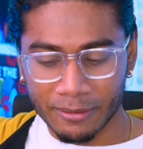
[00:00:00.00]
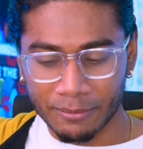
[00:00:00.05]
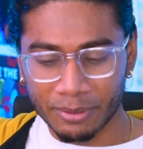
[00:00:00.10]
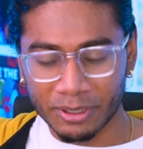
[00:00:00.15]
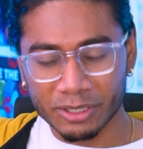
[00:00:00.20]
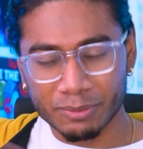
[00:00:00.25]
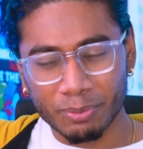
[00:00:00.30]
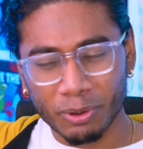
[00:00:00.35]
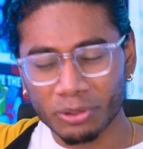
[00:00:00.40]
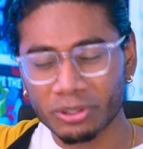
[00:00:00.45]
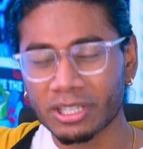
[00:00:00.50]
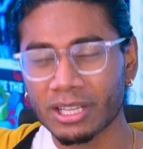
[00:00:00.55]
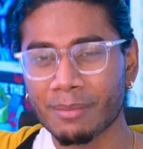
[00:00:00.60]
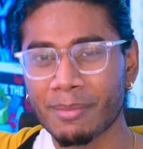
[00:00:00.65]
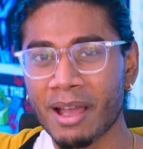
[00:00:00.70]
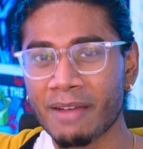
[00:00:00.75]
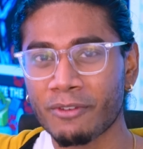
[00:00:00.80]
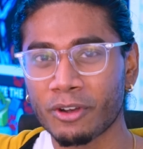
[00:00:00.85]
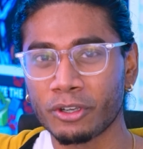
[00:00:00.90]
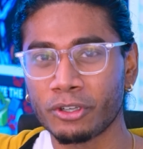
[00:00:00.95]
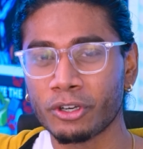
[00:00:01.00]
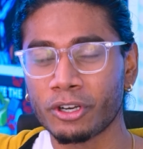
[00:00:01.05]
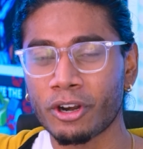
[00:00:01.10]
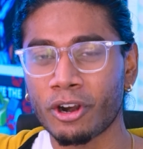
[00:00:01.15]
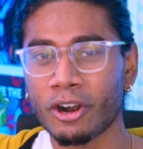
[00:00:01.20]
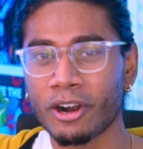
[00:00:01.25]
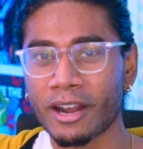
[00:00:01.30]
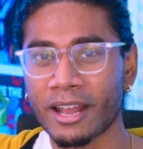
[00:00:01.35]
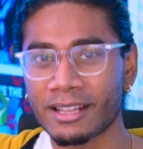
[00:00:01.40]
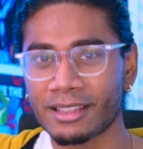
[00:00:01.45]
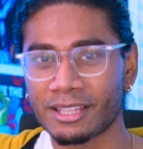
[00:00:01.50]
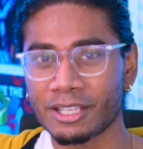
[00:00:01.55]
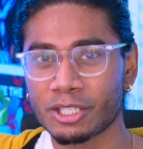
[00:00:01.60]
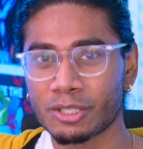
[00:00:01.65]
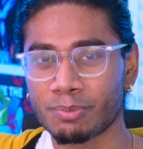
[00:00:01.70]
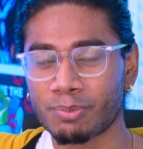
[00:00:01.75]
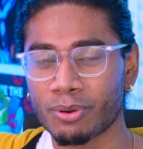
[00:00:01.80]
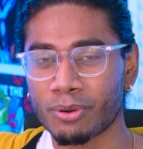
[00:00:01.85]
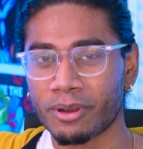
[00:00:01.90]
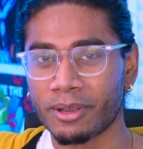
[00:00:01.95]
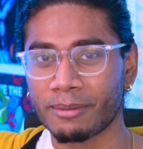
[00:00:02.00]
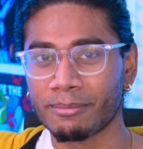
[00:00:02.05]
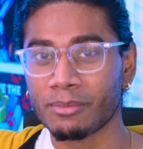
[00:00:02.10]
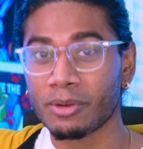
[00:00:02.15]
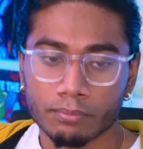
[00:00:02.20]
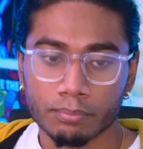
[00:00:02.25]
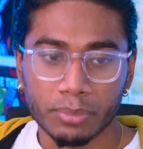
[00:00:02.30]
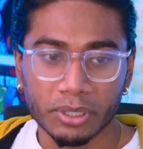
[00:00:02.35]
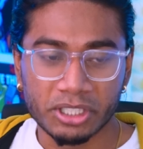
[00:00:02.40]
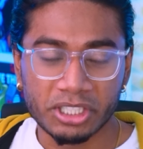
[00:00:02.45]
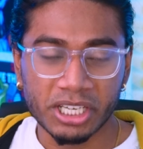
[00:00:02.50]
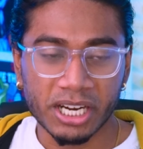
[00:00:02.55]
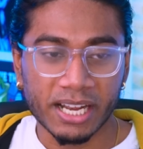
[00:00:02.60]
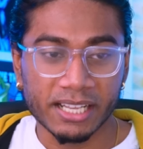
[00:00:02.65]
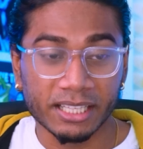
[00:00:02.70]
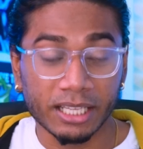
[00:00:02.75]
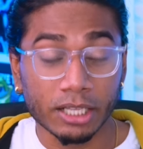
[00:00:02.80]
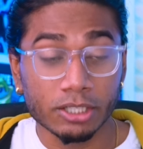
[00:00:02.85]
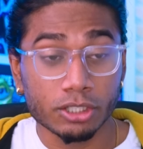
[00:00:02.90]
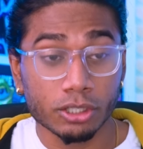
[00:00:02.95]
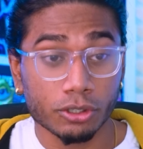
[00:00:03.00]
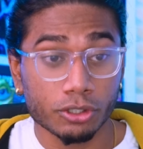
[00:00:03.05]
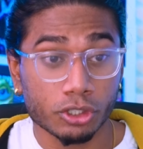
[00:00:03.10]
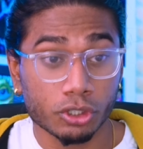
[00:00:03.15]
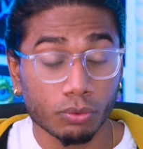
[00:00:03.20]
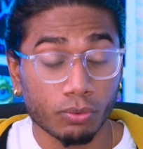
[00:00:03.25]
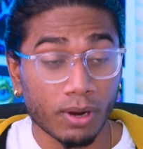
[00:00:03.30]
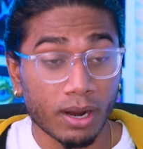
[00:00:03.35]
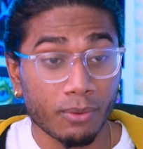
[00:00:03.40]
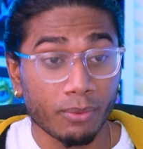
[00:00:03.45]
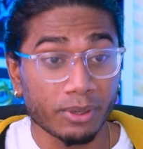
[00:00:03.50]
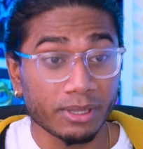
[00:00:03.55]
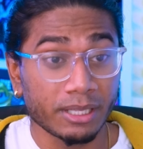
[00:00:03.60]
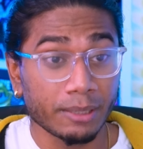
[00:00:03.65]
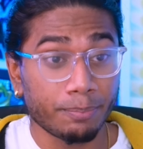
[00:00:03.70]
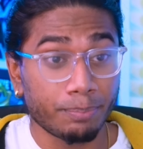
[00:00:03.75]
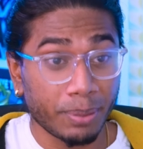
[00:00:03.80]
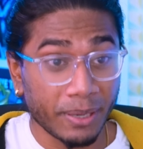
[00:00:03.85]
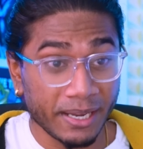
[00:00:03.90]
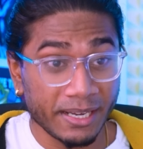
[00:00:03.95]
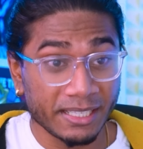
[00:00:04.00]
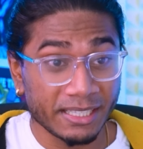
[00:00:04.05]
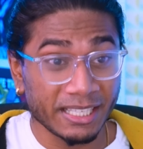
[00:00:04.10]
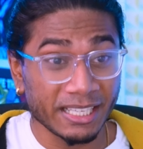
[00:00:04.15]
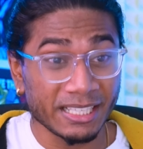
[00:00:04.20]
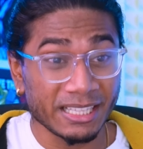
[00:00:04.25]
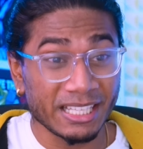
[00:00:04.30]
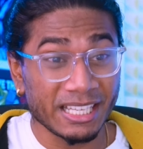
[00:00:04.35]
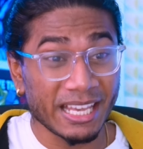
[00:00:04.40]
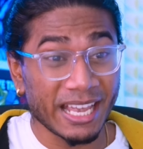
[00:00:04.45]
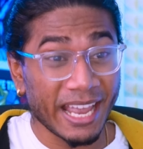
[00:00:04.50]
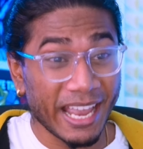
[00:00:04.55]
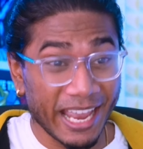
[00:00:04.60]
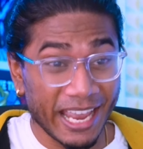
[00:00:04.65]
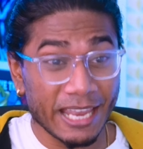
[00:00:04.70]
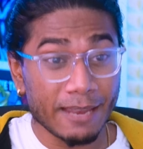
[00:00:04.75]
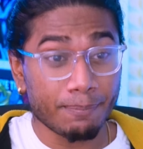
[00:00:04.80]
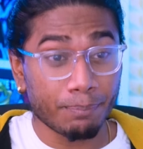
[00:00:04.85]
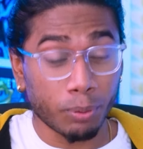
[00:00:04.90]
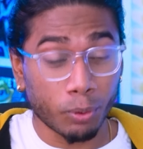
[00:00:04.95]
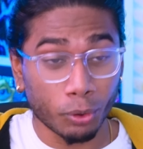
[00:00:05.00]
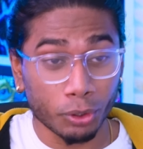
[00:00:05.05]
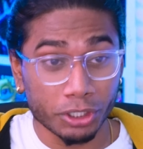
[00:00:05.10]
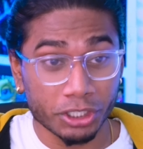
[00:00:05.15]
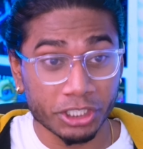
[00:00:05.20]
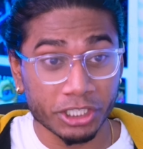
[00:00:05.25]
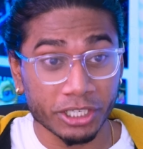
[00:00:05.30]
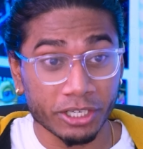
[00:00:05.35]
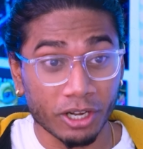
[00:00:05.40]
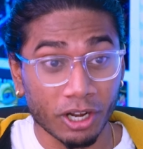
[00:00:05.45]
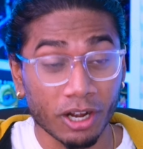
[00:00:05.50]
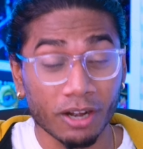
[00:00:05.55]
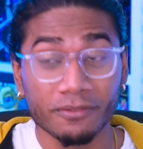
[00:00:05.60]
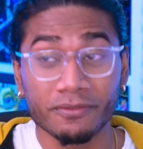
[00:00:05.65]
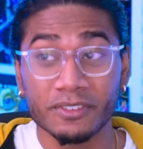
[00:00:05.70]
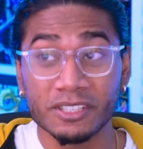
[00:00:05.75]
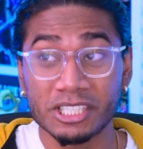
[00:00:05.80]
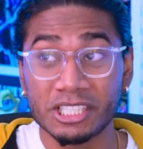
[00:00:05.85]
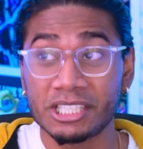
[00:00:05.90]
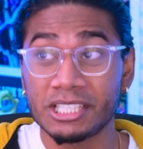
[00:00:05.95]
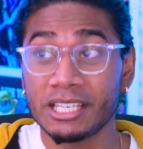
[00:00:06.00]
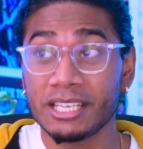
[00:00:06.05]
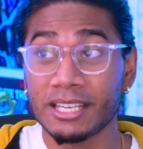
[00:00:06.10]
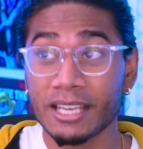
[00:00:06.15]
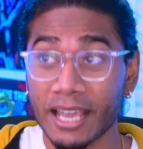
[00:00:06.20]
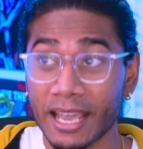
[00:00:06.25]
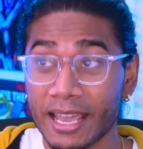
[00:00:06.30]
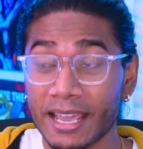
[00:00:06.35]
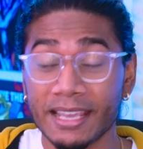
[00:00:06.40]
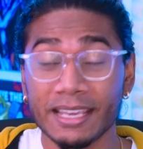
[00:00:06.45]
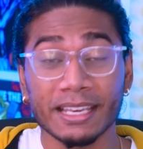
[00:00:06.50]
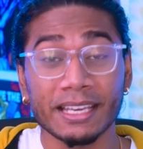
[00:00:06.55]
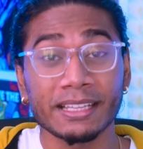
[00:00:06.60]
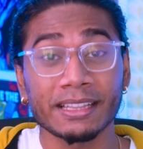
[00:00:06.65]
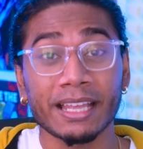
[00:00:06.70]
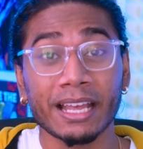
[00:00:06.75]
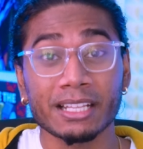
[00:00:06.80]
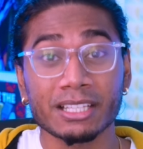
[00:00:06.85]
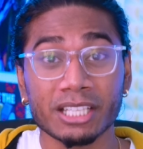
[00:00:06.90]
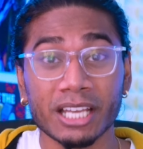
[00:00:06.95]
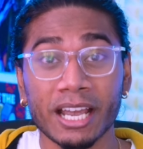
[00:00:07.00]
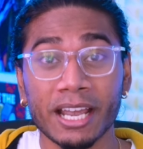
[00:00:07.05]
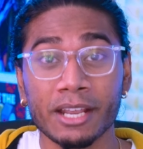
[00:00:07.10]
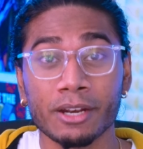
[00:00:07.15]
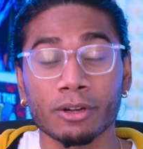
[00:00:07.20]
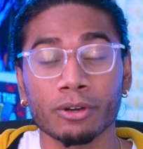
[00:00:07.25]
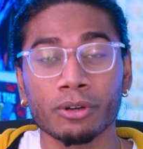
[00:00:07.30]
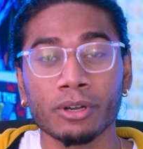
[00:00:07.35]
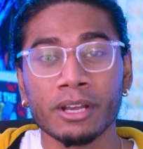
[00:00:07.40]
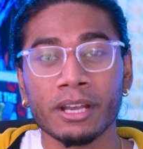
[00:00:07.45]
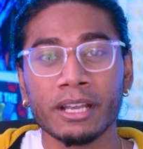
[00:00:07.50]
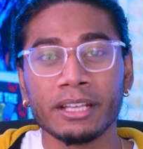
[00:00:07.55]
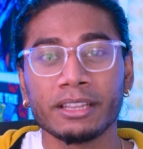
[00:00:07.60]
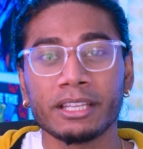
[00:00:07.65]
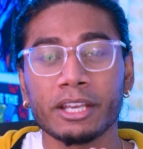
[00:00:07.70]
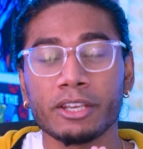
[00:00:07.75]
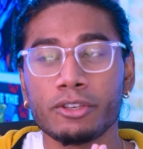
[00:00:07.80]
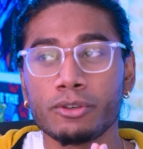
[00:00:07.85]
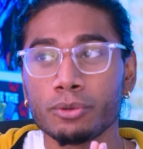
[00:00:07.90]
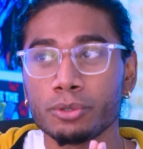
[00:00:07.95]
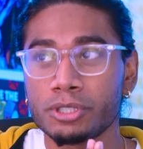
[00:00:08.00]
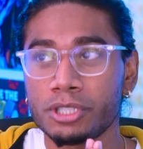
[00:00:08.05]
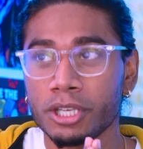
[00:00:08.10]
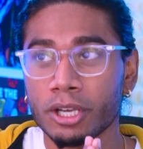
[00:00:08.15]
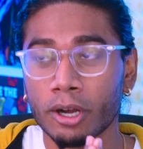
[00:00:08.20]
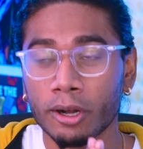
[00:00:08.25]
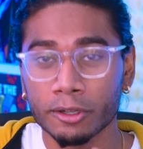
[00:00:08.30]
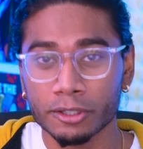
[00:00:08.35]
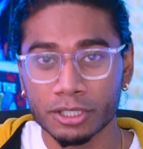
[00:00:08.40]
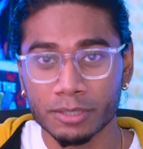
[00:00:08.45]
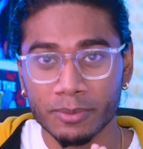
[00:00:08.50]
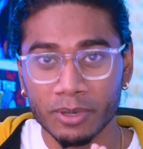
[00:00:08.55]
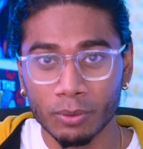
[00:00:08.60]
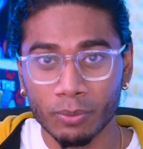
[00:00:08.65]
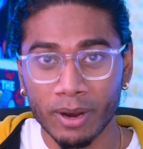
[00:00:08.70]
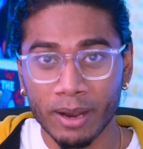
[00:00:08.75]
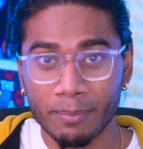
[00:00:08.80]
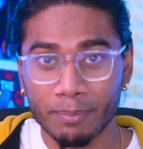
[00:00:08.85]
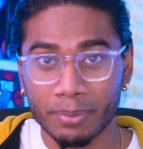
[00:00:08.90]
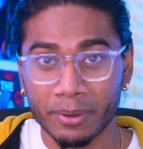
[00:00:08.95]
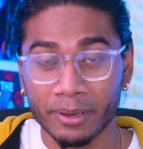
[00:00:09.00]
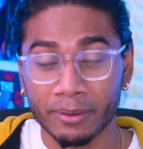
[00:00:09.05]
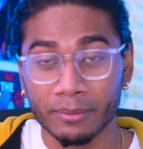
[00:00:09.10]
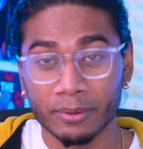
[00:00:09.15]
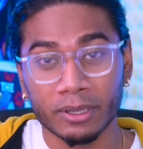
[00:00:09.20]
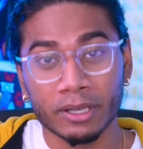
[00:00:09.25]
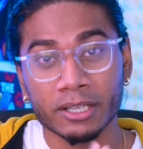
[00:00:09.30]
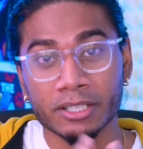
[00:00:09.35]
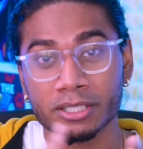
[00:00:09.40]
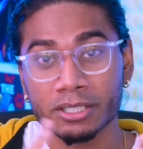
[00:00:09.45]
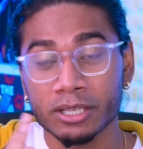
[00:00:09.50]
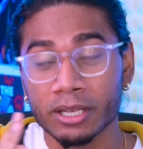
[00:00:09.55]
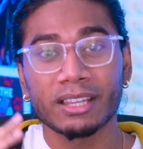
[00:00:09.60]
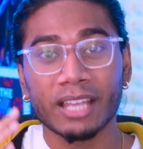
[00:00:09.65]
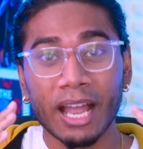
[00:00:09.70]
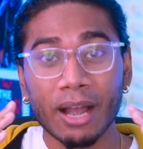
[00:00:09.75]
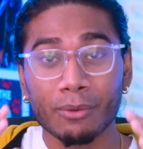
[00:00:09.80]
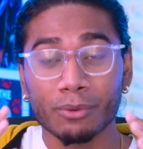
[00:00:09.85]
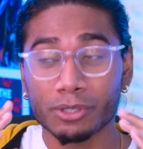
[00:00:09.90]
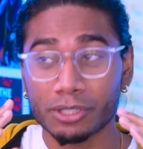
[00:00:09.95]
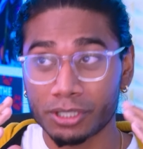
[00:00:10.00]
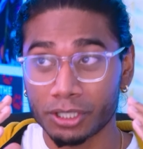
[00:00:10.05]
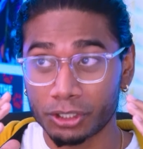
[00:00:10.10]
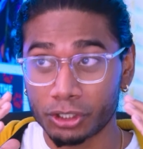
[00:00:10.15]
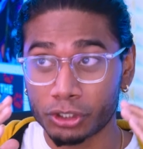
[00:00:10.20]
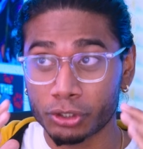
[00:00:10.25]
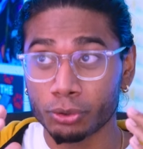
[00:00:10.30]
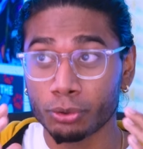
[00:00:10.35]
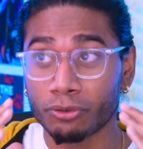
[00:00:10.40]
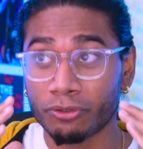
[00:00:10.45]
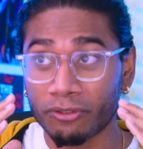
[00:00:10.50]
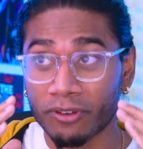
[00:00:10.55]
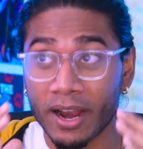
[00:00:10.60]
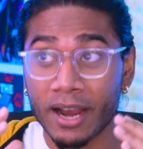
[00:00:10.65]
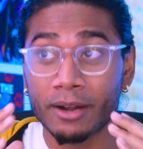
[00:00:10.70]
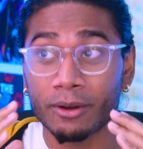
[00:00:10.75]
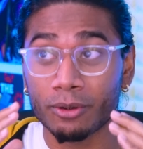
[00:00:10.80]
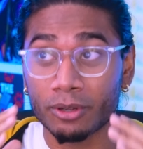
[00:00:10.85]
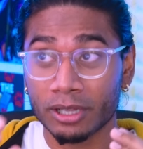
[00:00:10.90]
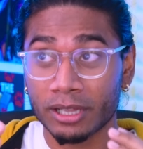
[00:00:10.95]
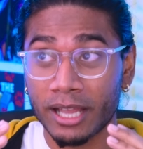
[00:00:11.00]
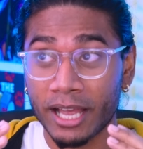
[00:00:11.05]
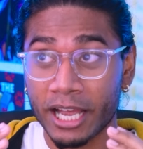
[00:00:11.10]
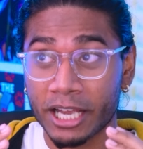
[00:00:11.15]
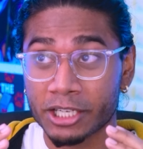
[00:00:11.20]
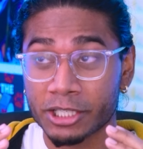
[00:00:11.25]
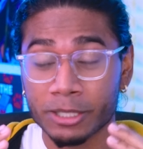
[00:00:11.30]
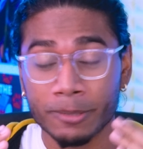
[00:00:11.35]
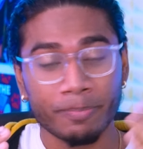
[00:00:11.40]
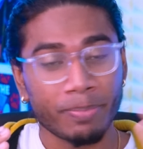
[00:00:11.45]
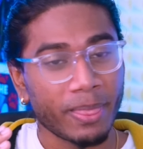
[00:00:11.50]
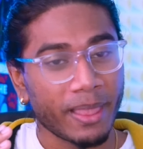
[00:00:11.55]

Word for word: Because both of them have a good heart at this point. But yeah, and that's also why when depicting the A portion of ZA in that title, they use the ultimate weapon, because that was the true final clash.